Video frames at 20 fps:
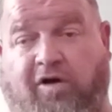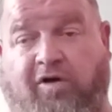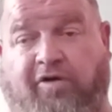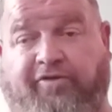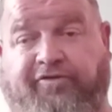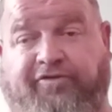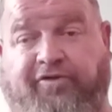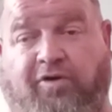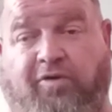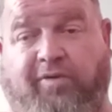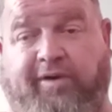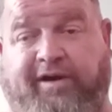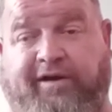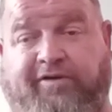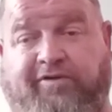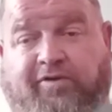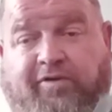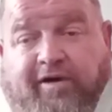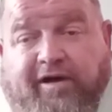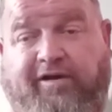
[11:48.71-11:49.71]
also
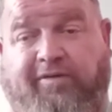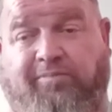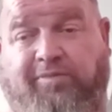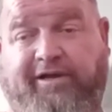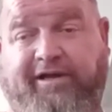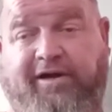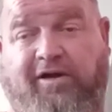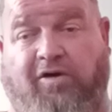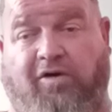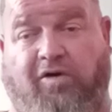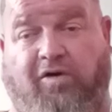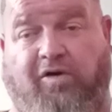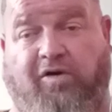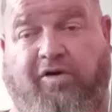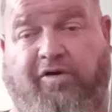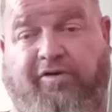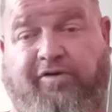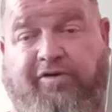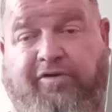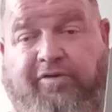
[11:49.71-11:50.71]
incredibly
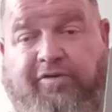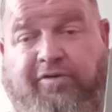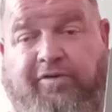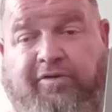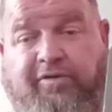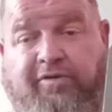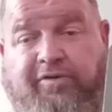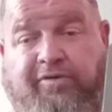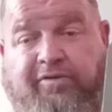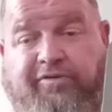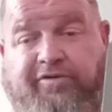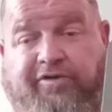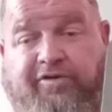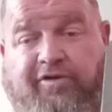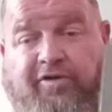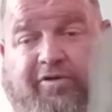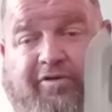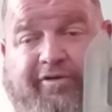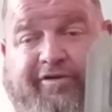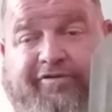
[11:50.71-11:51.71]
hard to
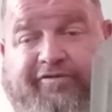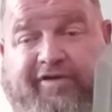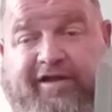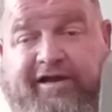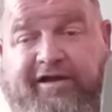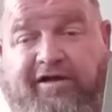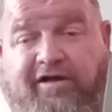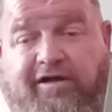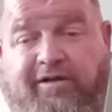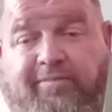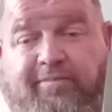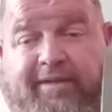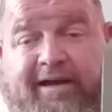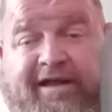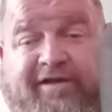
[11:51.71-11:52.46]
dull this thing up.